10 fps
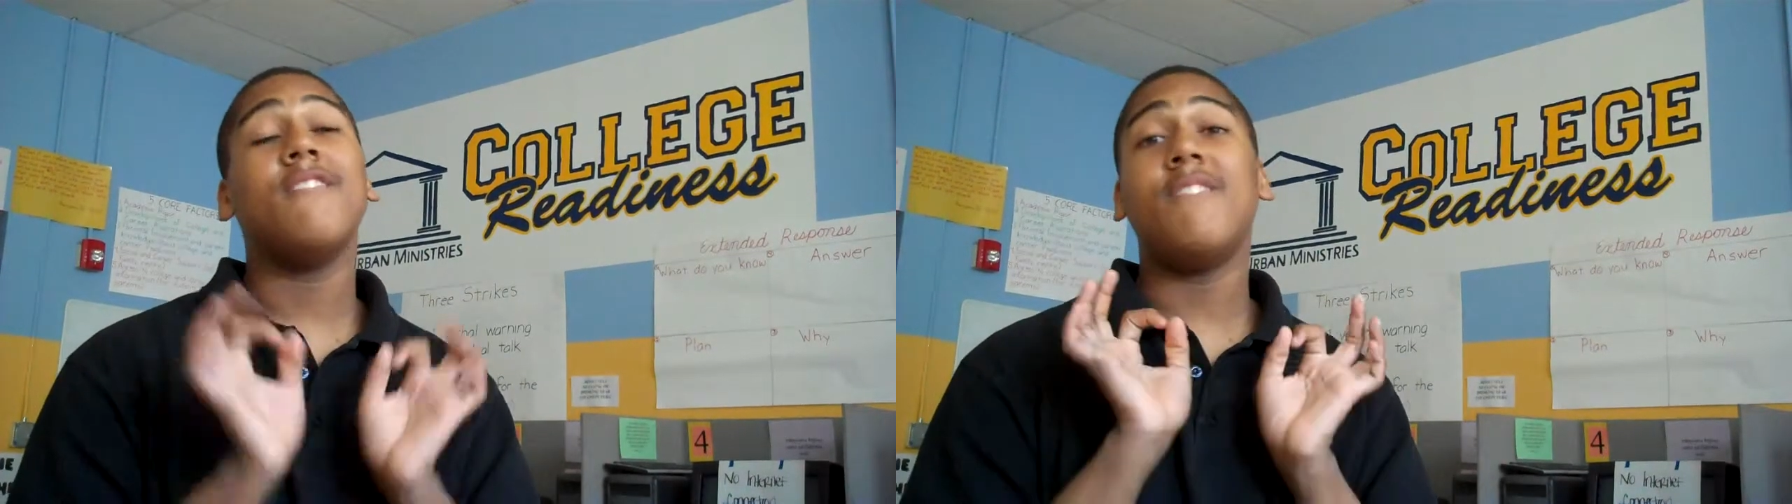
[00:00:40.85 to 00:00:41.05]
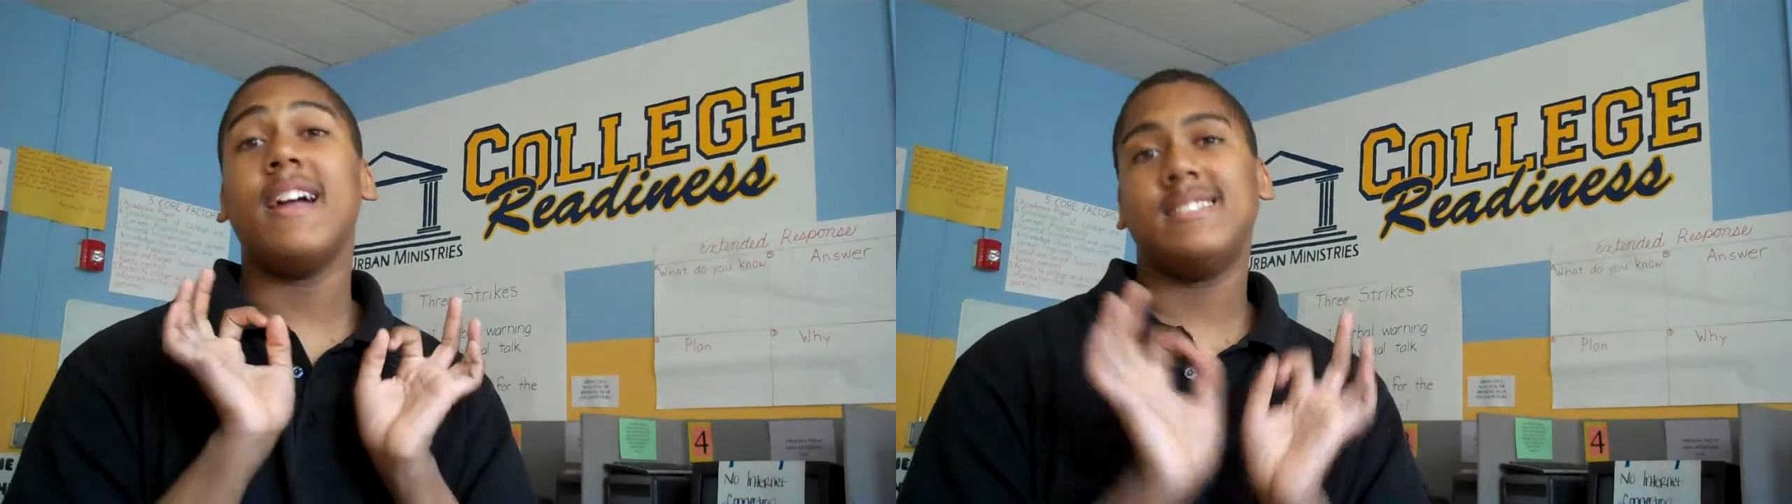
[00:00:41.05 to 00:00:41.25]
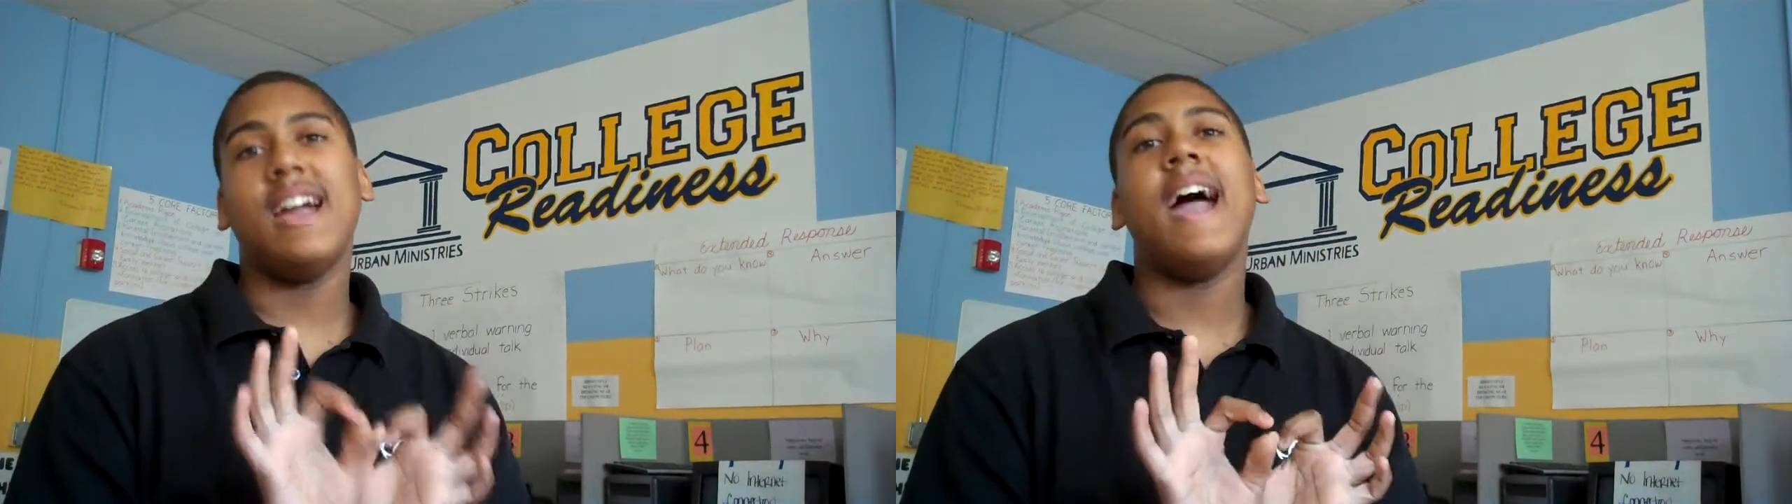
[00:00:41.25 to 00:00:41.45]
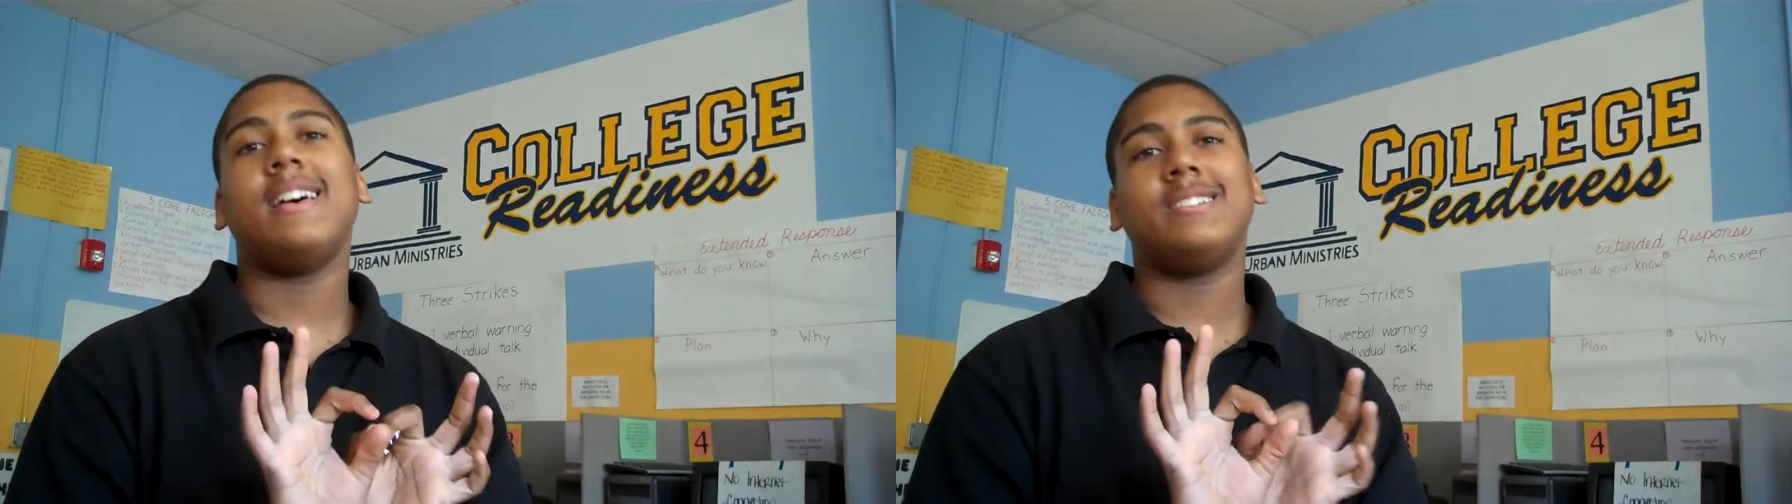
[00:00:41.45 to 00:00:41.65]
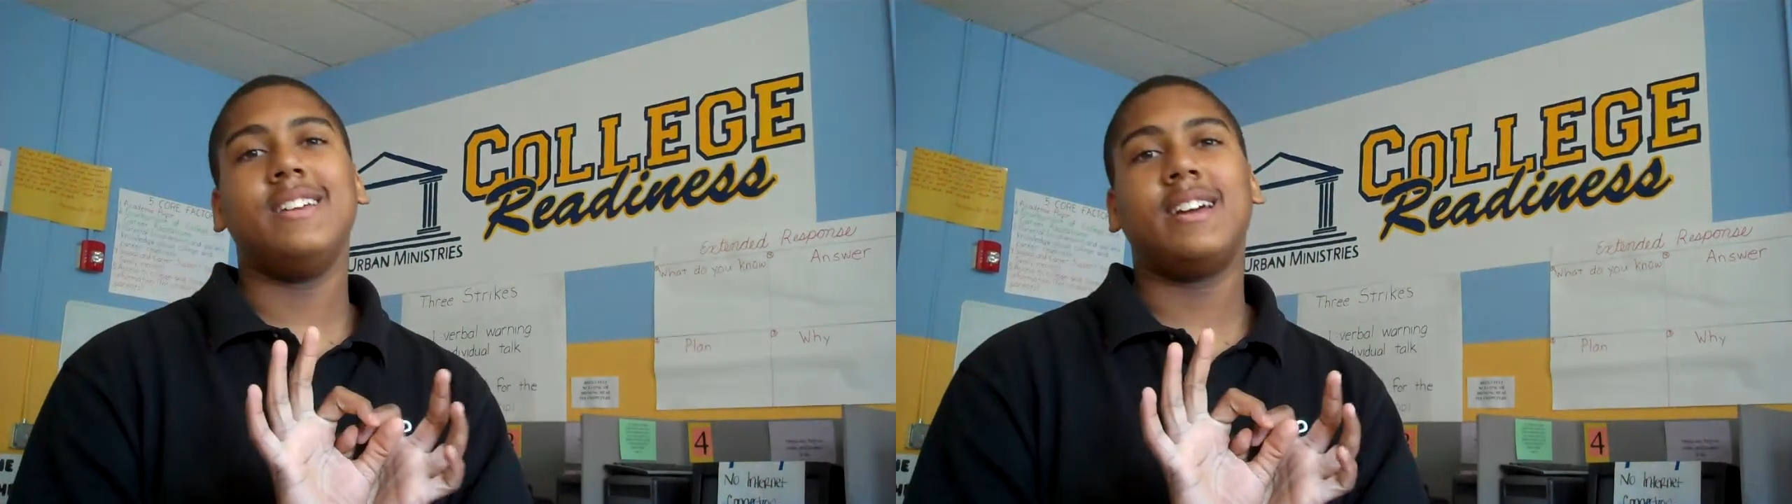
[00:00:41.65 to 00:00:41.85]

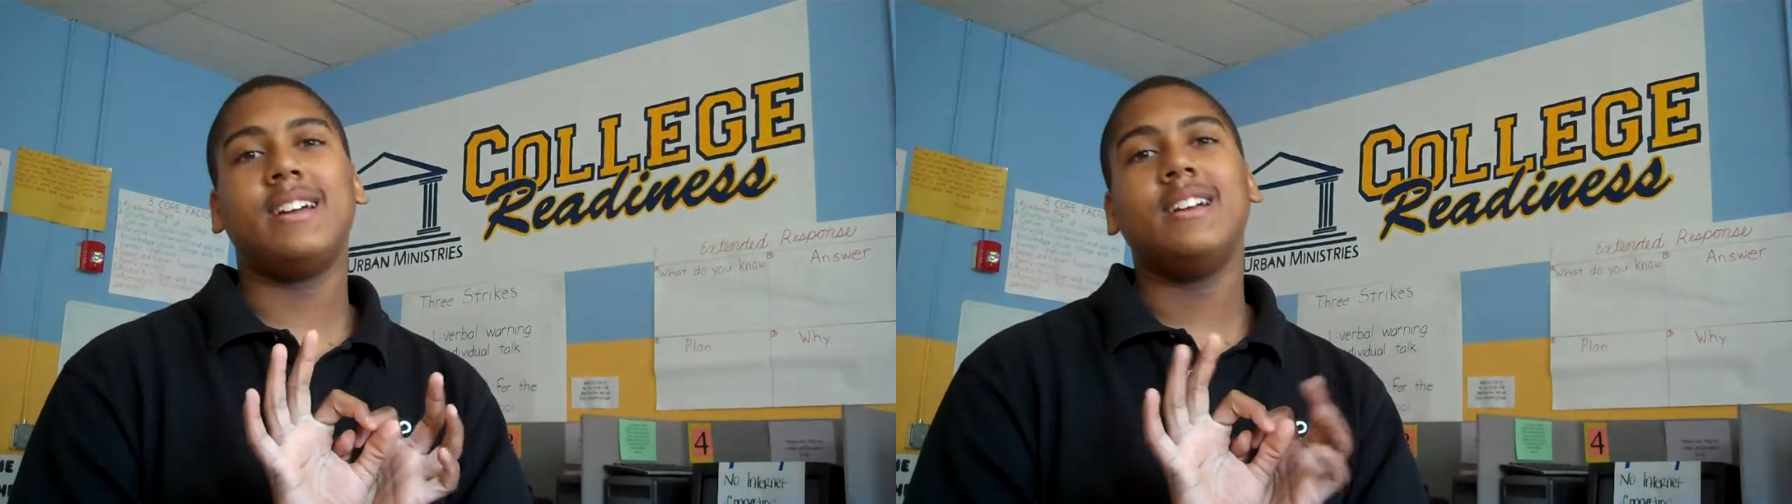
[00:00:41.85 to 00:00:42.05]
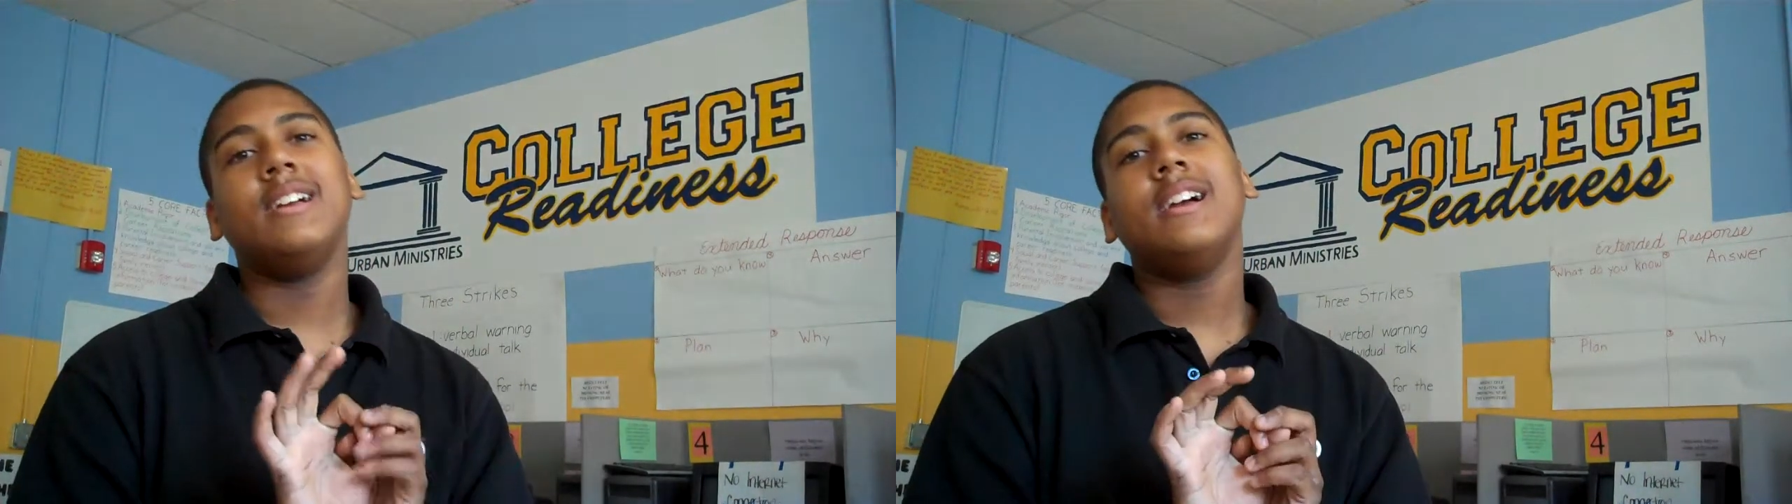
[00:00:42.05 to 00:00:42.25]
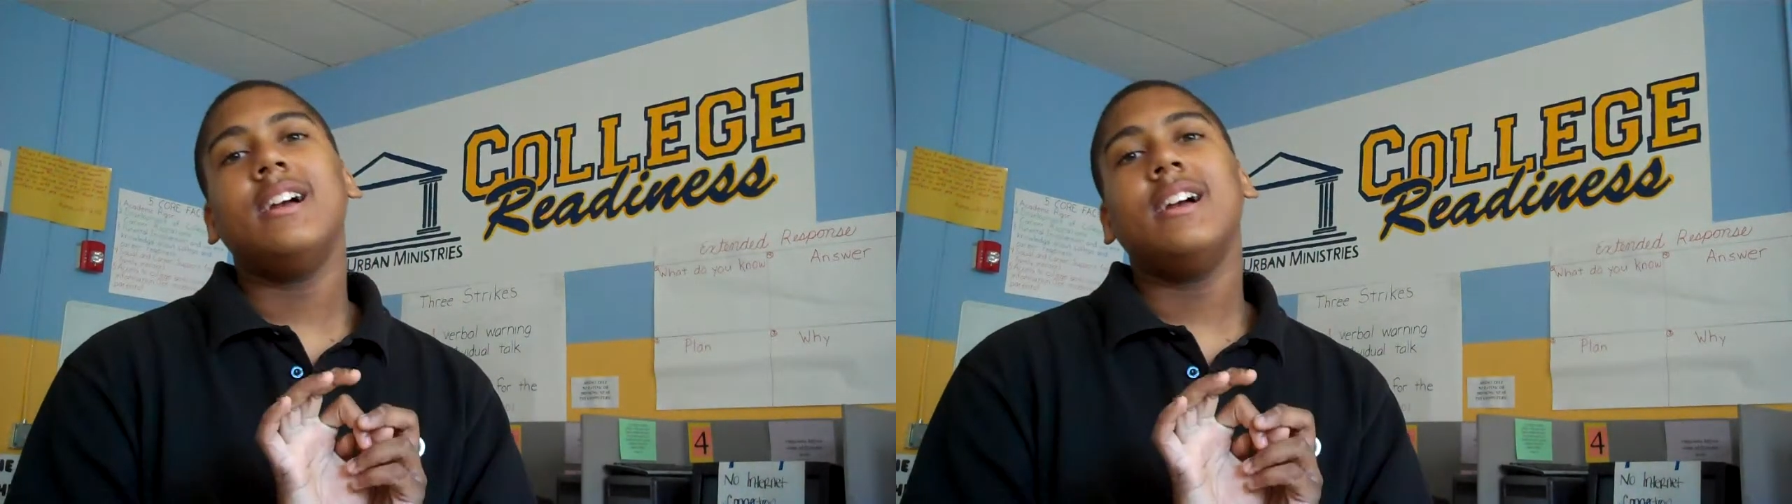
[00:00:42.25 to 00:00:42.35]
Fantastic.